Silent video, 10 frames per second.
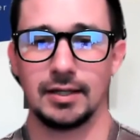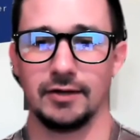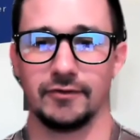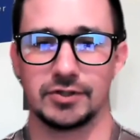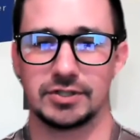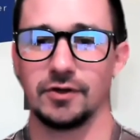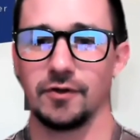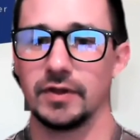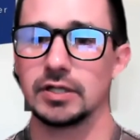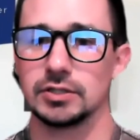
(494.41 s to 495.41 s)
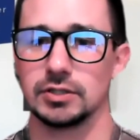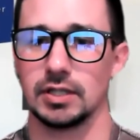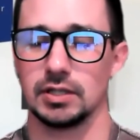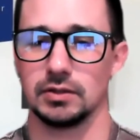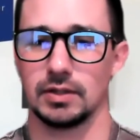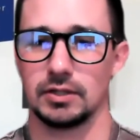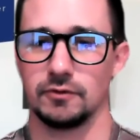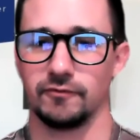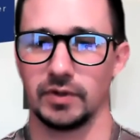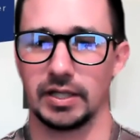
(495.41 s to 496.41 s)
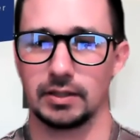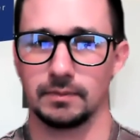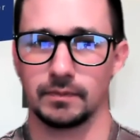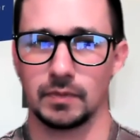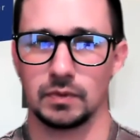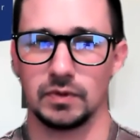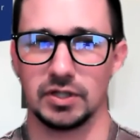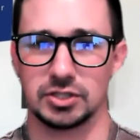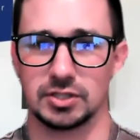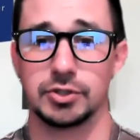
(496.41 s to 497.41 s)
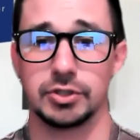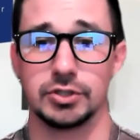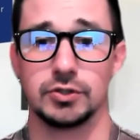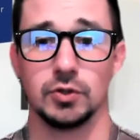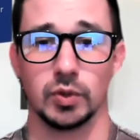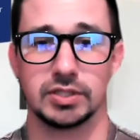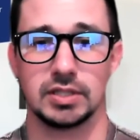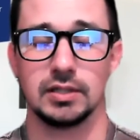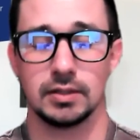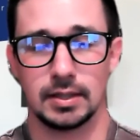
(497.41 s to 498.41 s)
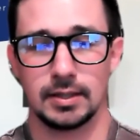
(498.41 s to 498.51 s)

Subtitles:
if there's still things that you feel like the assumption is too risky,